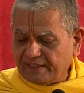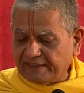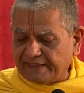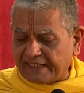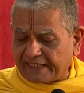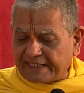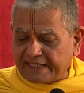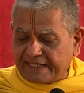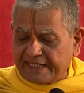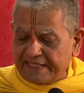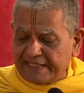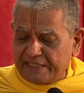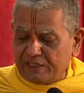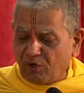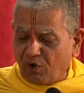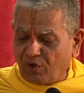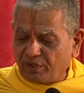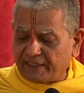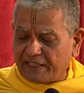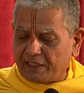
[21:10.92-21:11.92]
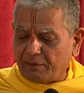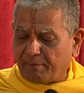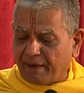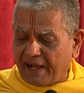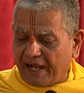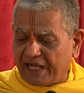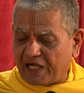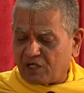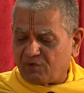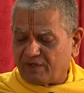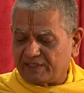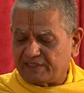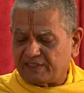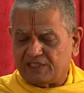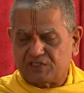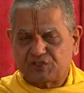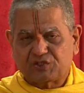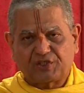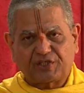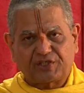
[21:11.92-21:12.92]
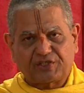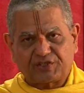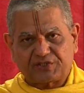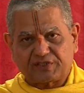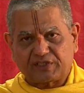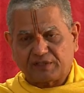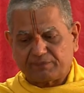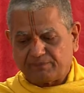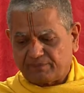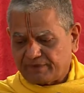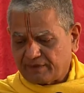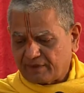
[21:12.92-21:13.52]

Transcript: the keynote in Bhagavad is Sri Krishna.